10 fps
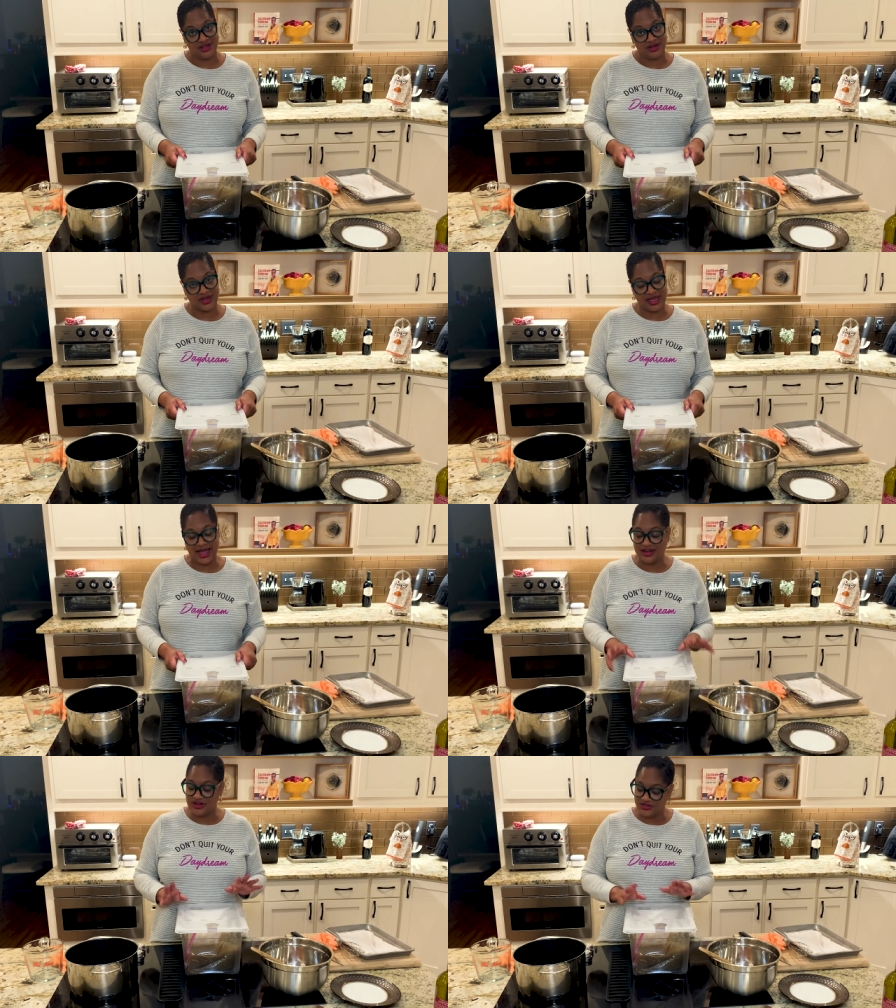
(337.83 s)
Okay,
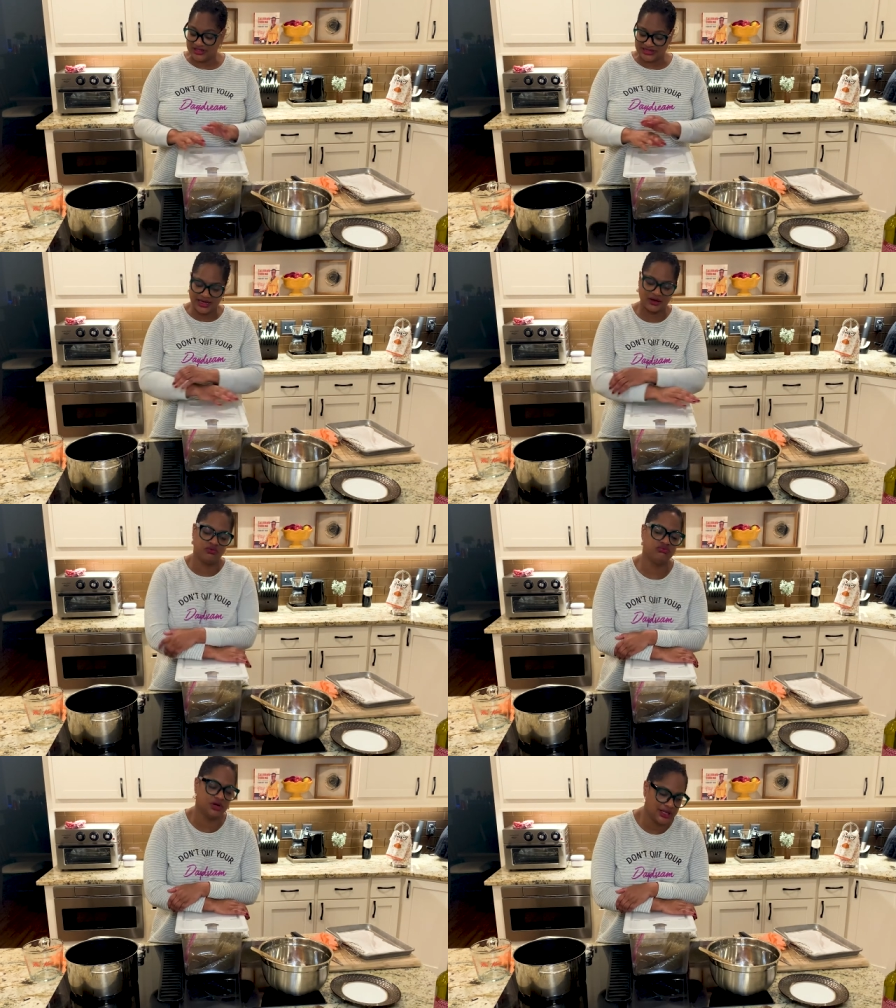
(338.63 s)
I know it's like,
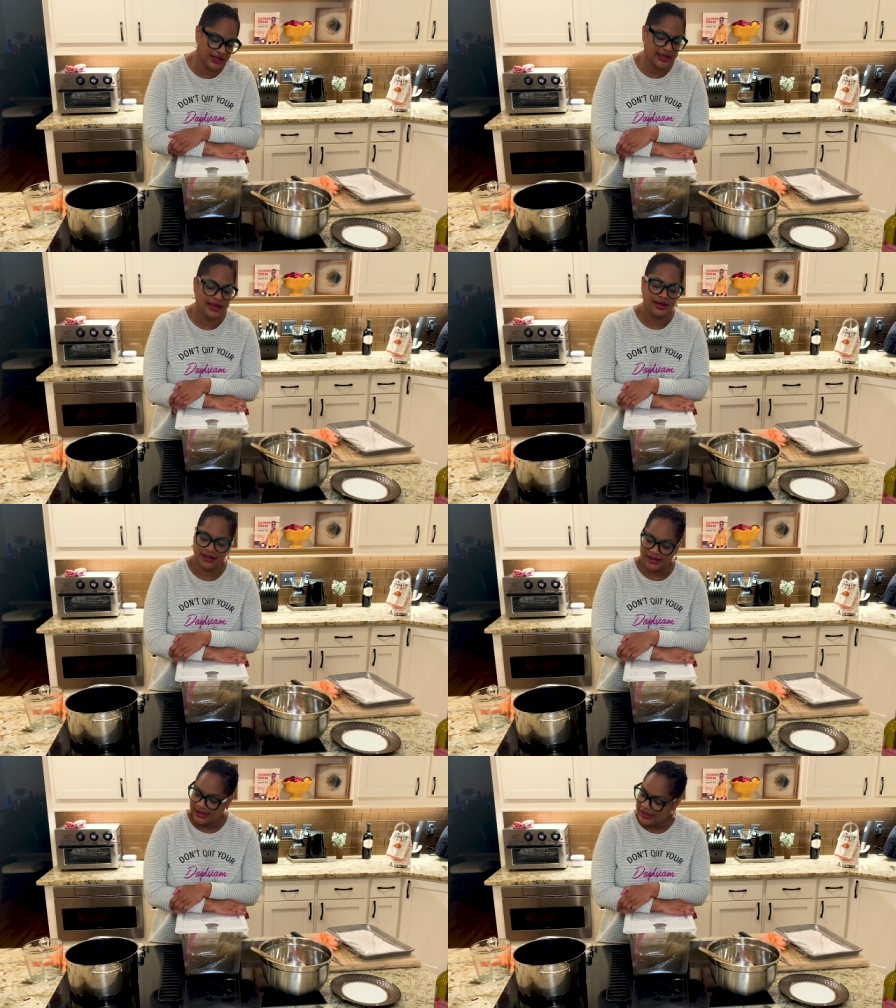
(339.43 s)
really?
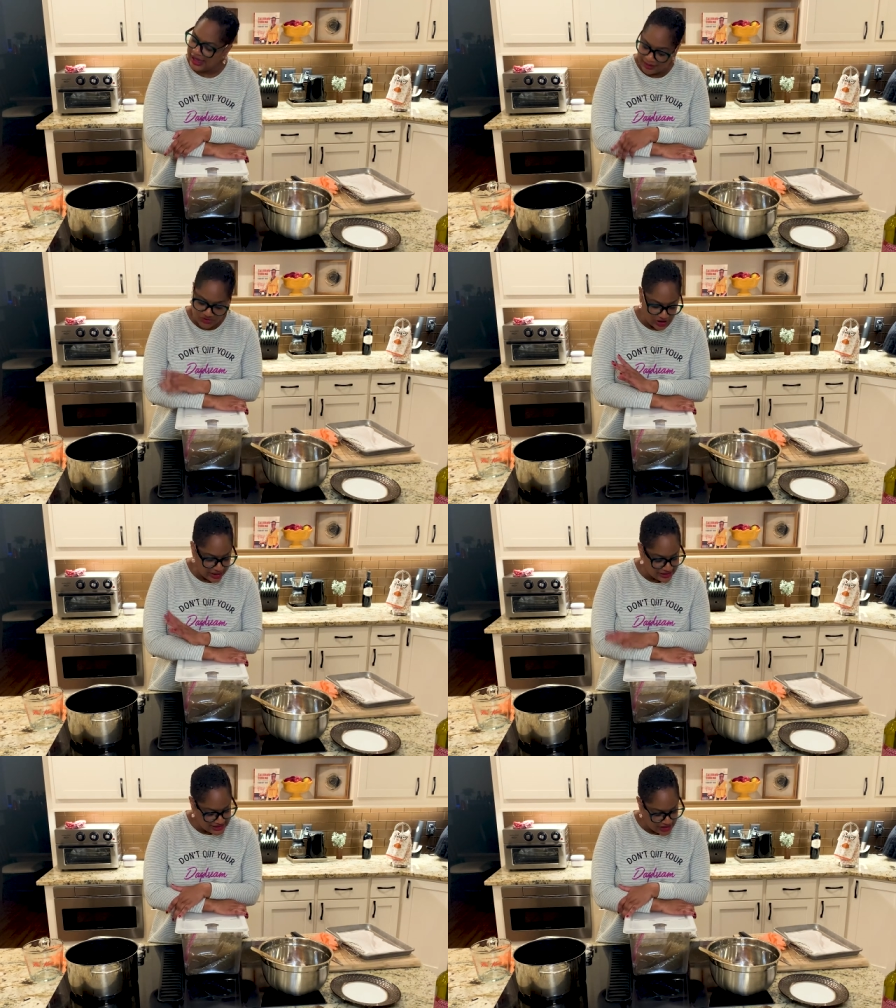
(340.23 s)
I'm
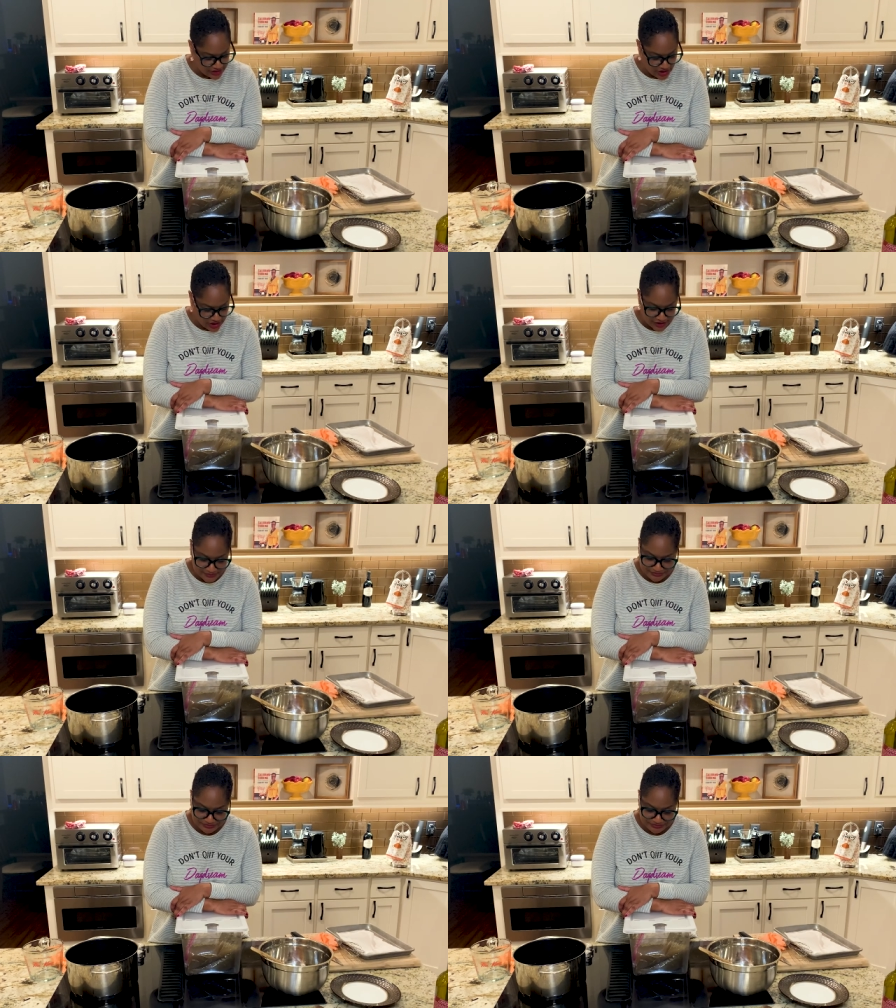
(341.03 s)
trying to tell y'all,